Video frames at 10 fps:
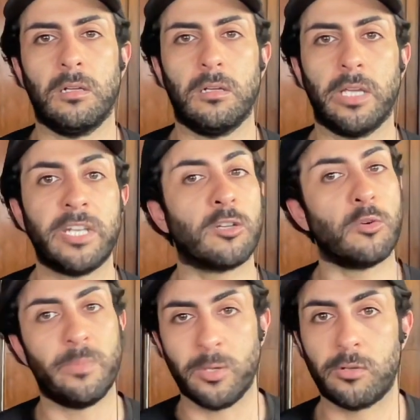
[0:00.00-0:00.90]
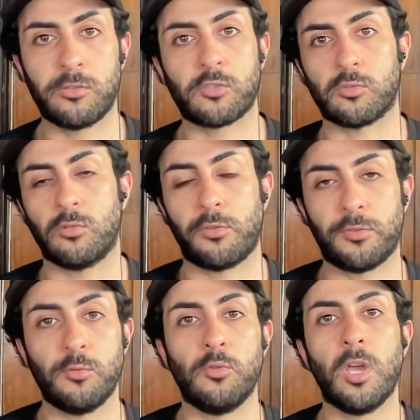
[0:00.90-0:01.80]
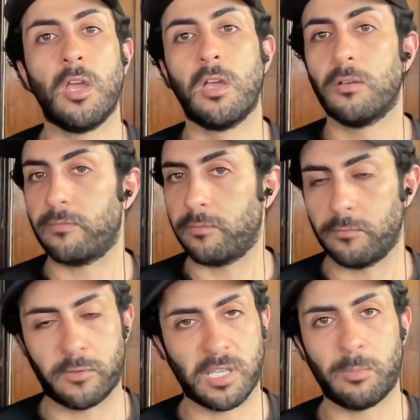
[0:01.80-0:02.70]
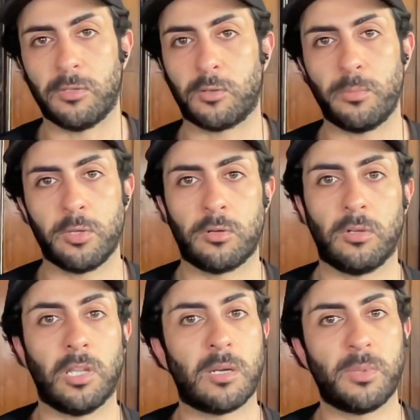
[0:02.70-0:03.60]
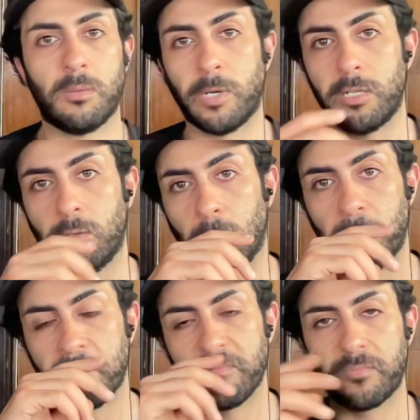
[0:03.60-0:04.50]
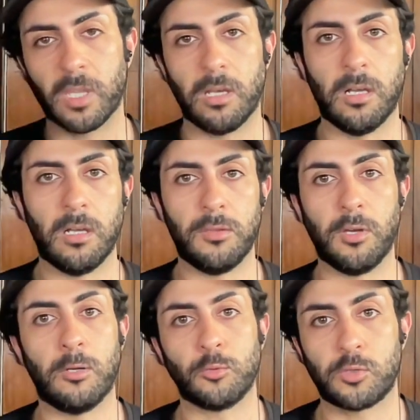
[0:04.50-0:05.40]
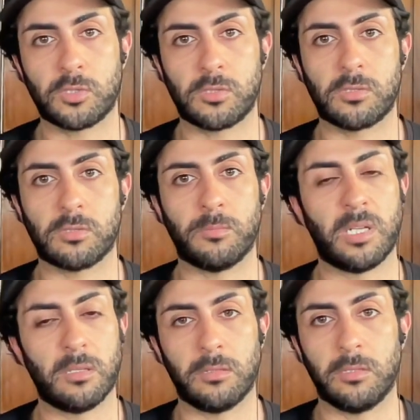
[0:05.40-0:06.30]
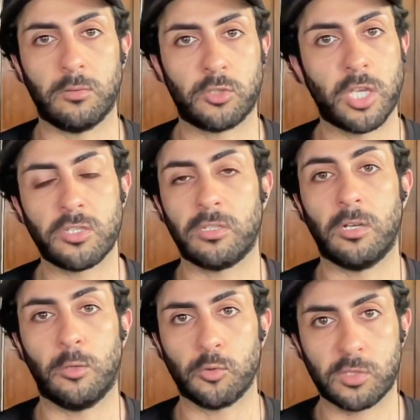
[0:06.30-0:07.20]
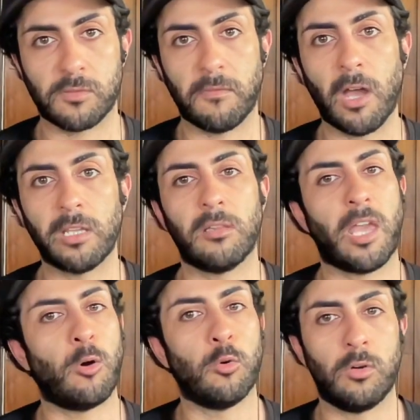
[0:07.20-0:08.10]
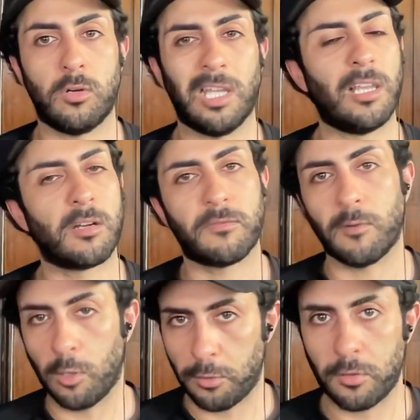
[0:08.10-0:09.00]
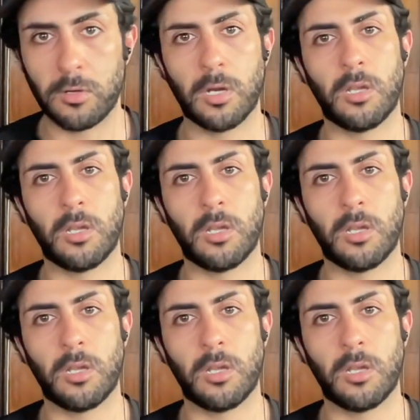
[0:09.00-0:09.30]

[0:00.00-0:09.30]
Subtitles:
in the computer through, for example, in the computer, a lot of people might know the hosts, changing the hosts file, or a lot of other